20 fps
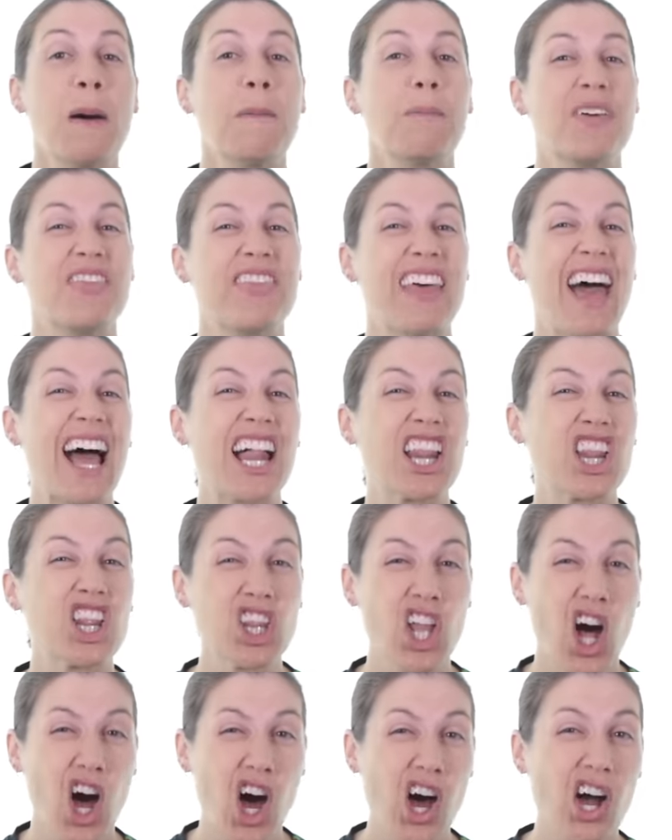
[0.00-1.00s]
but that
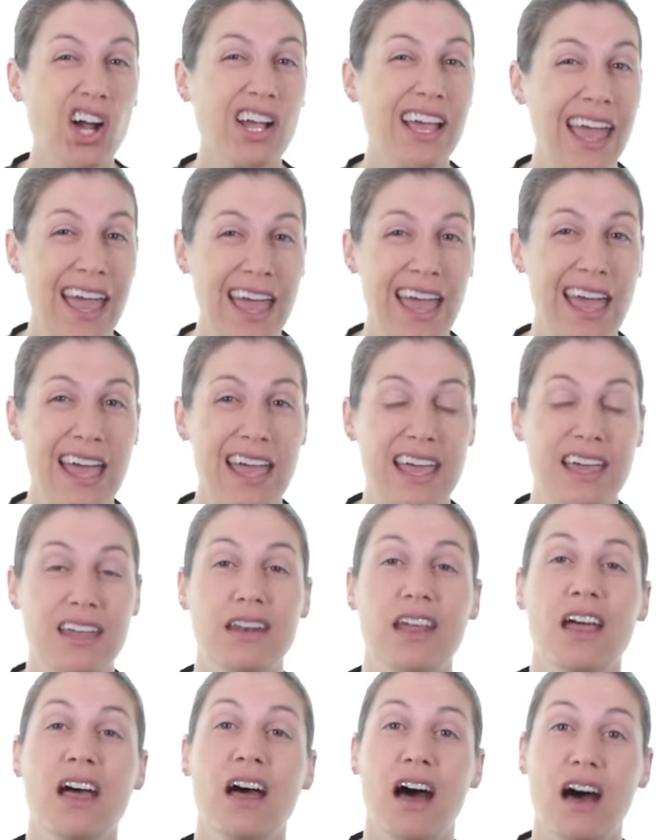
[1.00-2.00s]
long
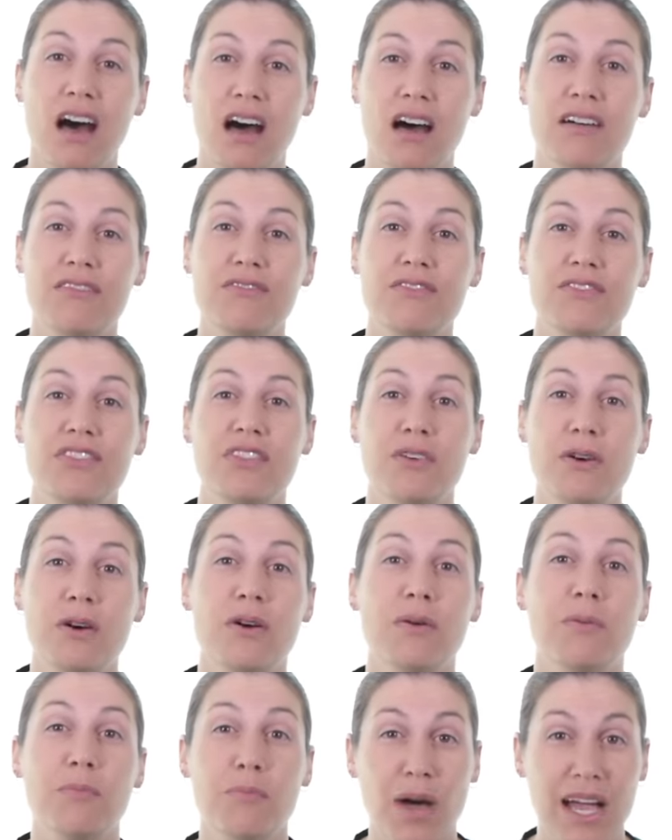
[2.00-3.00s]
head of
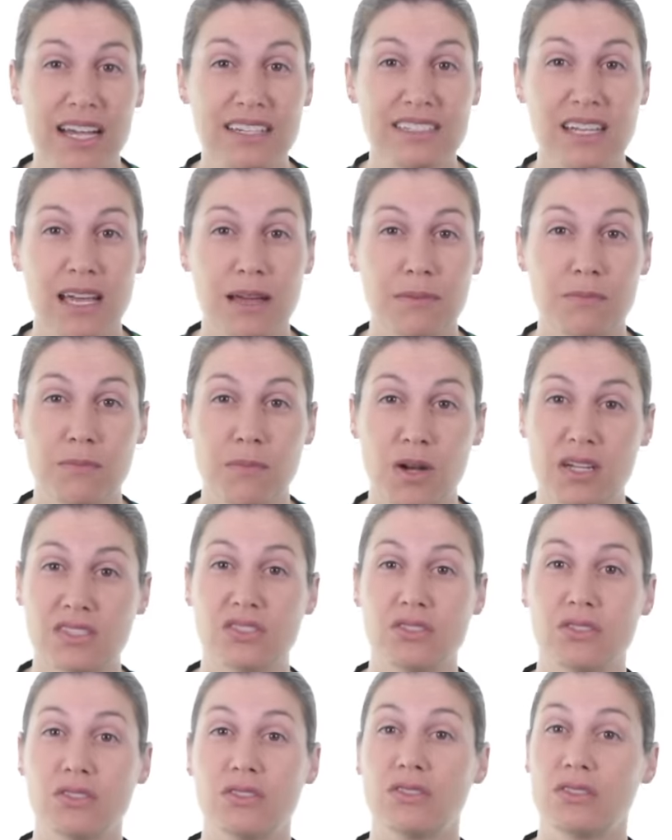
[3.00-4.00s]
the bicep
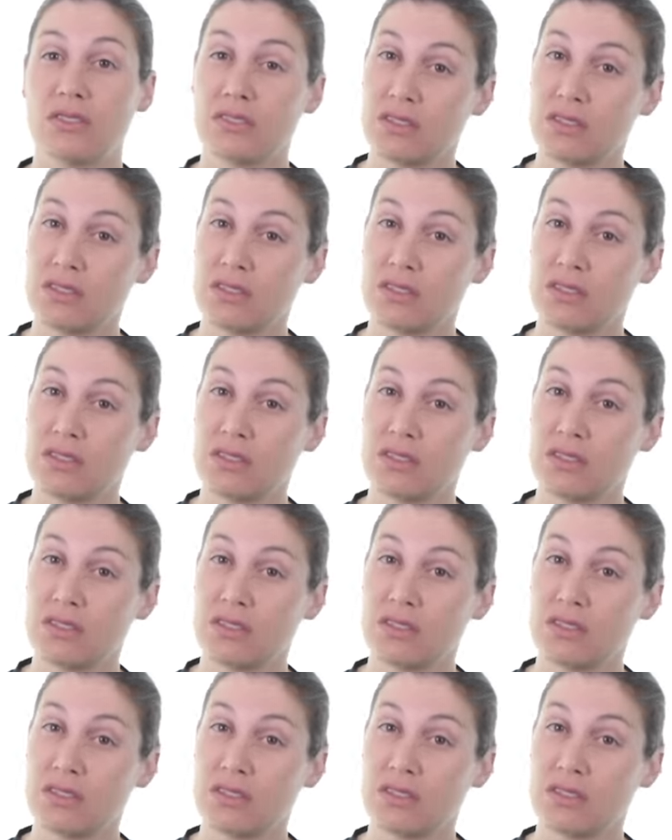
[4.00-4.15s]
muscle,